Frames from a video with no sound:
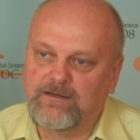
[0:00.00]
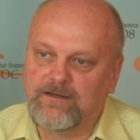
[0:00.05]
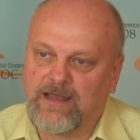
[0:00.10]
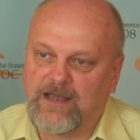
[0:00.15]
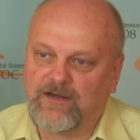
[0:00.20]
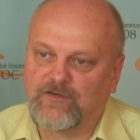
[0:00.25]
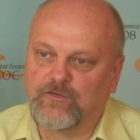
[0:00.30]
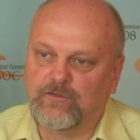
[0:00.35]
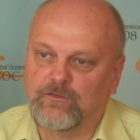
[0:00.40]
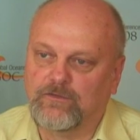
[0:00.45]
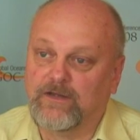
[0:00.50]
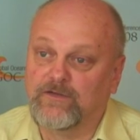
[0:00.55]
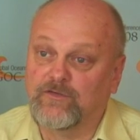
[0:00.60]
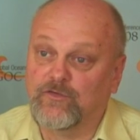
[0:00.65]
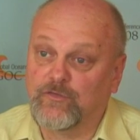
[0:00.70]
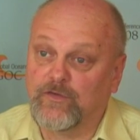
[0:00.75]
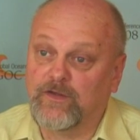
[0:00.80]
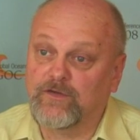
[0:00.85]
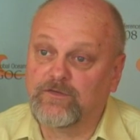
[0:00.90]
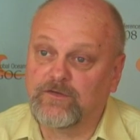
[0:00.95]
national
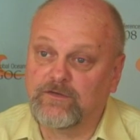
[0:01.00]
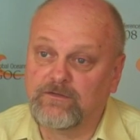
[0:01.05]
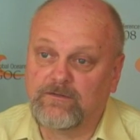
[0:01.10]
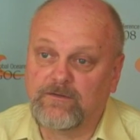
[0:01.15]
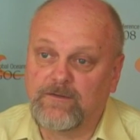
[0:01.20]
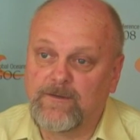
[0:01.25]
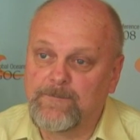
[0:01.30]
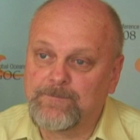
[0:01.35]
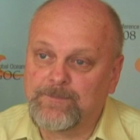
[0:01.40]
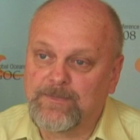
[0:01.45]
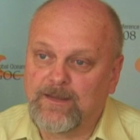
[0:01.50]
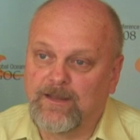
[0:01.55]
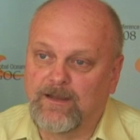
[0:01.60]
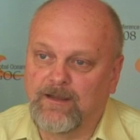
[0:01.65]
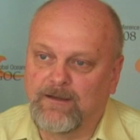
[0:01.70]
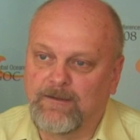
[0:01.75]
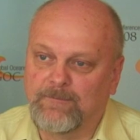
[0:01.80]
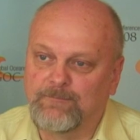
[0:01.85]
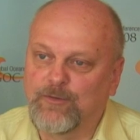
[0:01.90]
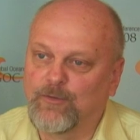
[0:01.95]
legislation.
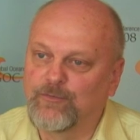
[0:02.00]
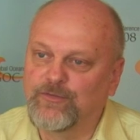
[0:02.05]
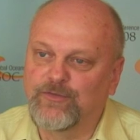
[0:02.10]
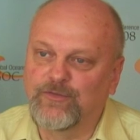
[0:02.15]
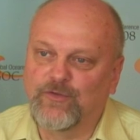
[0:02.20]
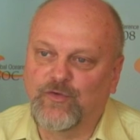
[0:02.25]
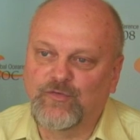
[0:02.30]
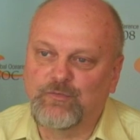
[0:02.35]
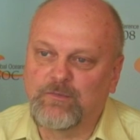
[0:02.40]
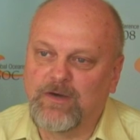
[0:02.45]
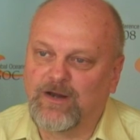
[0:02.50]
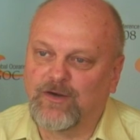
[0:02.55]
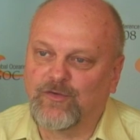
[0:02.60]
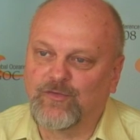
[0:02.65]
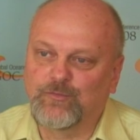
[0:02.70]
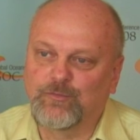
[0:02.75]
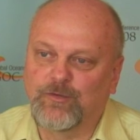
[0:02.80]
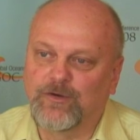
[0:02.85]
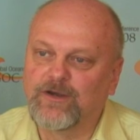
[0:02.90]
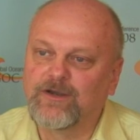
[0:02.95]
Both of those
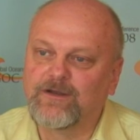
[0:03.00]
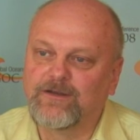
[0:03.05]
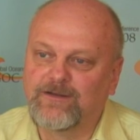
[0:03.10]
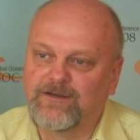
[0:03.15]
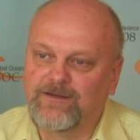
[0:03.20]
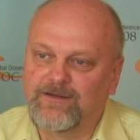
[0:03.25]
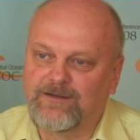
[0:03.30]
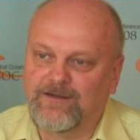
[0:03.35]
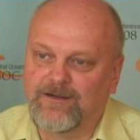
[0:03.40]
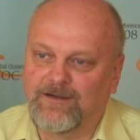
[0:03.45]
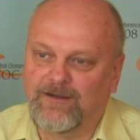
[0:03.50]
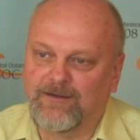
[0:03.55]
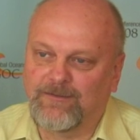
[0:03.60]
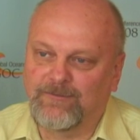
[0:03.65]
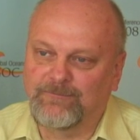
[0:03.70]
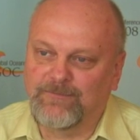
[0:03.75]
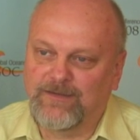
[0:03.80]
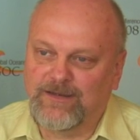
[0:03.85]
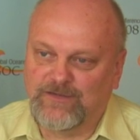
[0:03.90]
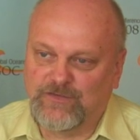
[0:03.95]
models work.
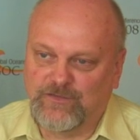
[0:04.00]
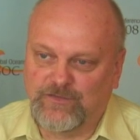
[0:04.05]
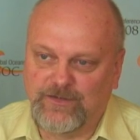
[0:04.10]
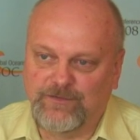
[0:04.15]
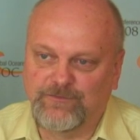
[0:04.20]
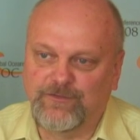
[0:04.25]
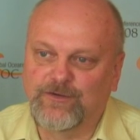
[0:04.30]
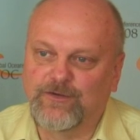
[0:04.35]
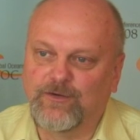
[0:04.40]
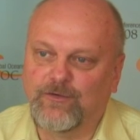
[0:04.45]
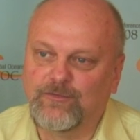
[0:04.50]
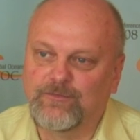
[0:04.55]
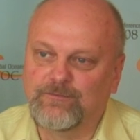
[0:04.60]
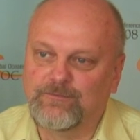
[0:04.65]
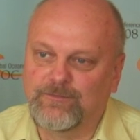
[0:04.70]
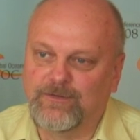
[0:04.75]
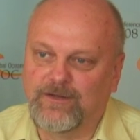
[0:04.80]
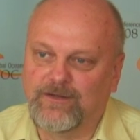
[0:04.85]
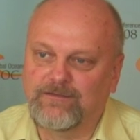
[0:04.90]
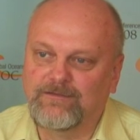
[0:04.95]
It's difficult,
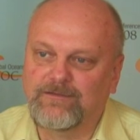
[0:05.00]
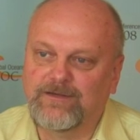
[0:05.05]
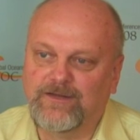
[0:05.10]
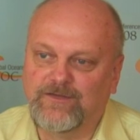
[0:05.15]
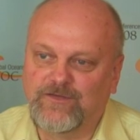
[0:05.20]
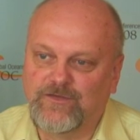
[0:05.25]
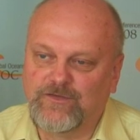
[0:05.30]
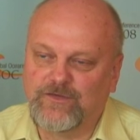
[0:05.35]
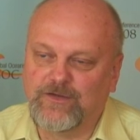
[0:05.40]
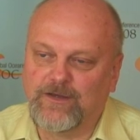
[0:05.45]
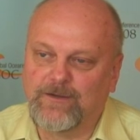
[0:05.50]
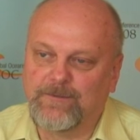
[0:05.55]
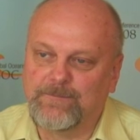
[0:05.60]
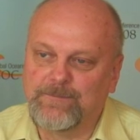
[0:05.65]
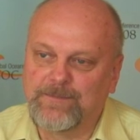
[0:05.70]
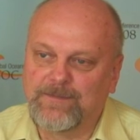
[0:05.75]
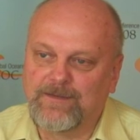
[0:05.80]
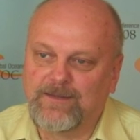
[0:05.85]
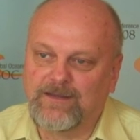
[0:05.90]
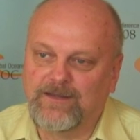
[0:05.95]
but it's
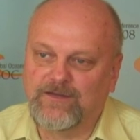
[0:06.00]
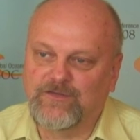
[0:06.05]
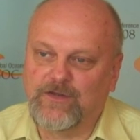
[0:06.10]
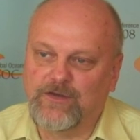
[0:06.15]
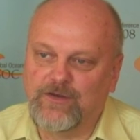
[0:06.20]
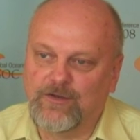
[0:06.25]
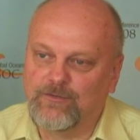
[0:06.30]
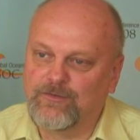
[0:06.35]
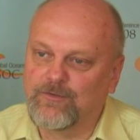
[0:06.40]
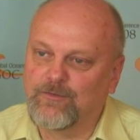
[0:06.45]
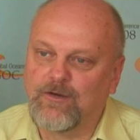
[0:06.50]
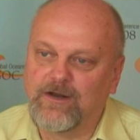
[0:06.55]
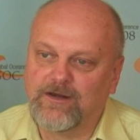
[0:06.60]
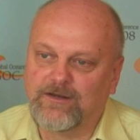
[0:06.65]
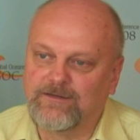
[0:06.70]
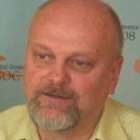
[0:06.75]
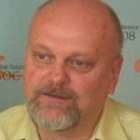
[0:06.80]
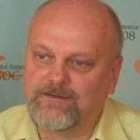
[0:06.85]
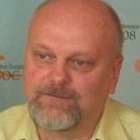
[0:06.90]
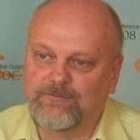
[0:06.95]
a known
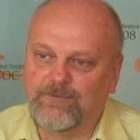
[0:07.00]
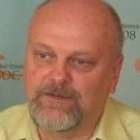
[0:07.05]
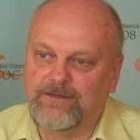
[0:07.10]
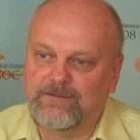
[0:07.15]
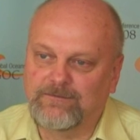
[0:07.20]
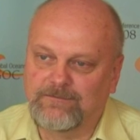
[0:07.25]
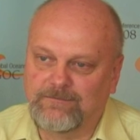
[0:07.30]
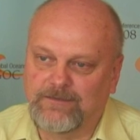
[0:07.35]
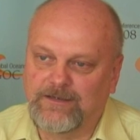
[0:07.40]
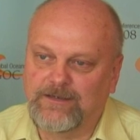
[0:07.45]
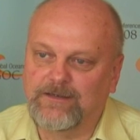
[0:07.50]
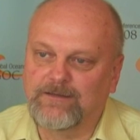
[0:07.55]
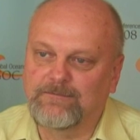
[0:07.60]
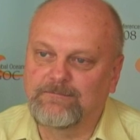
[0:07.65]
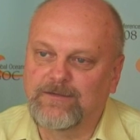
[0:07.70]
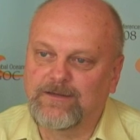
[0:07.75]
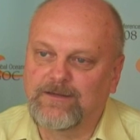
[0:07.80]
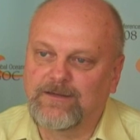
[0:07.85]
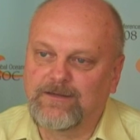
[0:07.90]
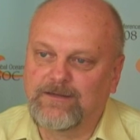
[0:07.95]
quantity. We
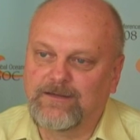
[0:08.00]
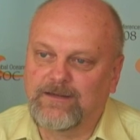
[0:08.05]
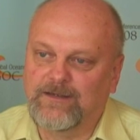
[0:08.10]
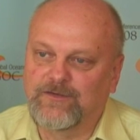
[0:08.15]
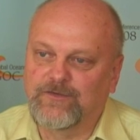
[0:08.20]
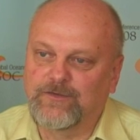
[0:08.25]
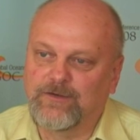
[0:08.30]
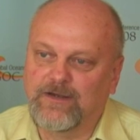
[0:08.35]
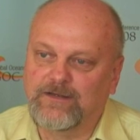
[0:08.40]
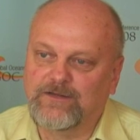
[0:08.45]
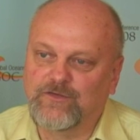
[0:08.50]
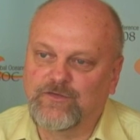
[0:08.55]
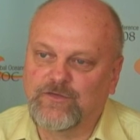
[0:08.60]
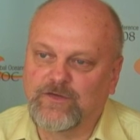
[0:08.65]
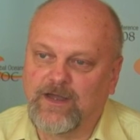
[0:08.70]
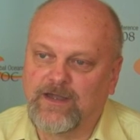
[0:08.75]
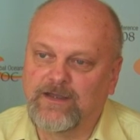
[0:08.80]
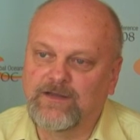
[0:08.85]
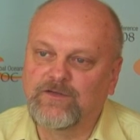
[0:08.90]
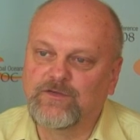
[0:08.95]
can integrate the
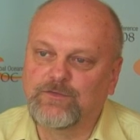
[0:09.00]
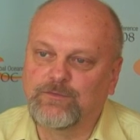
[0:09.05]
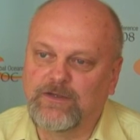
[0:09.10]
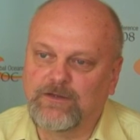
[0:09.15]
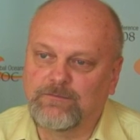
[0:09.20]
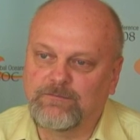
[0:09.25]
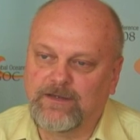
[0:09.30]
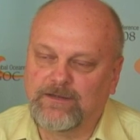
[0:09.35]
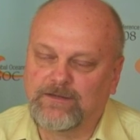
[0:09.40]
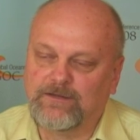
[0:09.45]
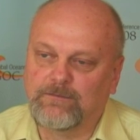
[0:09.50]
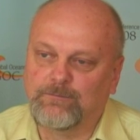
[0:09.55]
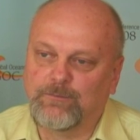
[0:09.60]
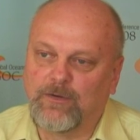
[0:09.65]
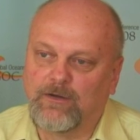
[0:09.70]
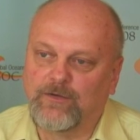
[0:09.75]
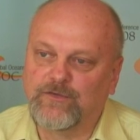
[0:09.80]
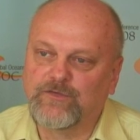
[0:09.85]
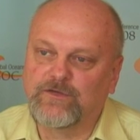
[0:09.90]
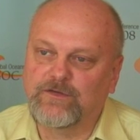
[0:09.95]
science, we can make the
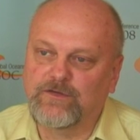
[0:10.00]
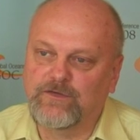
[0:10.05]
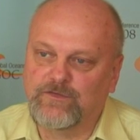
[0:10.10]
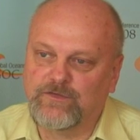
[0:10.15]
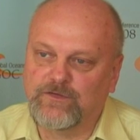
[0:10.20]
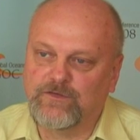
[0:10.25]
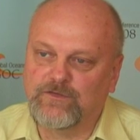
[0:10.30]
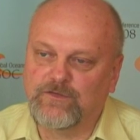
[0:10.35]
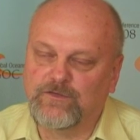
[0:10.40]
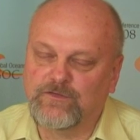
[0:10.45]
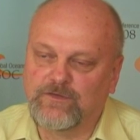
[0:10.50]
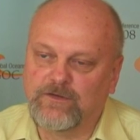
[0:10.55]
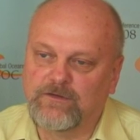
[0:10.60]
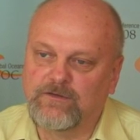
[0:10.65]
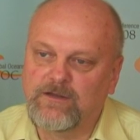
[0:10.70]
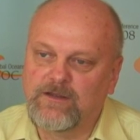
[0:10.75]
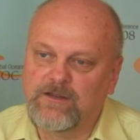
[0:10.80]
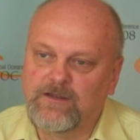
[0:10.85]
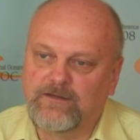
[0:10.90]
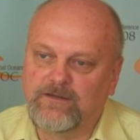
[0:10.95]
policy decisions,
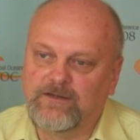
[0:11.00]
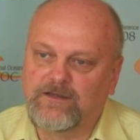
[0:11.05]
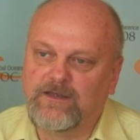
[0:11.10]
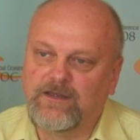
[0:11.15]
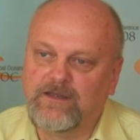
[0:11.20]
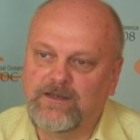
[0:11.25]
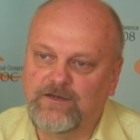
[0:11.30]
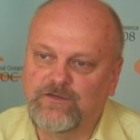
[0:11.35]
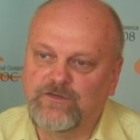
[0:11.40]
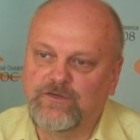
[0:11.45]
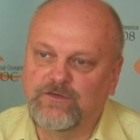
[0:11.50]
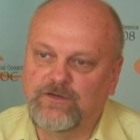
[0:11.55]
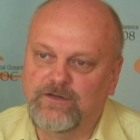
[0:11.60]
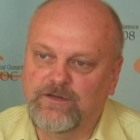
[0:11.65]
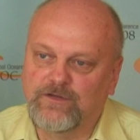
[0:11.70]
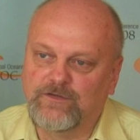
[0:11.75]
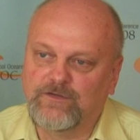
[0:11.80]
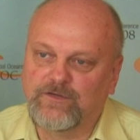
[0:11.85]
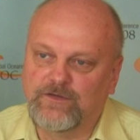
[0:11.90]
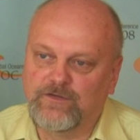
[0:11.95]
and the key issue to
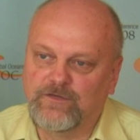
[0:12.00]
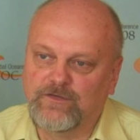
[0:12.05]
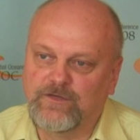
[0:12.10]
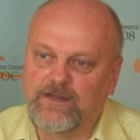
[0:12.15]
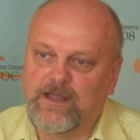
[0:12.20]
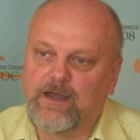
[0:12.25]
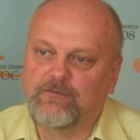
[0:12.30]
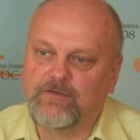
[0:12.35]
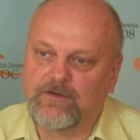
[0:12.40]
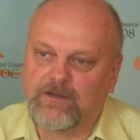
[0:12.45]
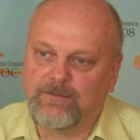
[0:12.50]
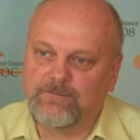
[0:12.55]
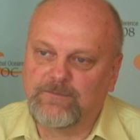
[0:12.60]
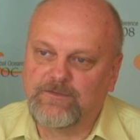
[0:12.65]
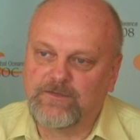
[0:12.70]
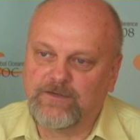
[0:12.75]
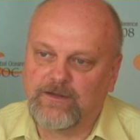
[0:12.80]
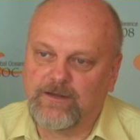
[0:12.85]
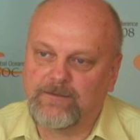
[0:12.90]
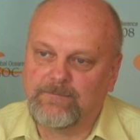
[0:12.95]
this is the
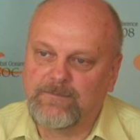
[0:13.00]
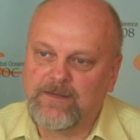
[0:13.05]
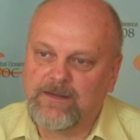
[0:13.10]
outcomes,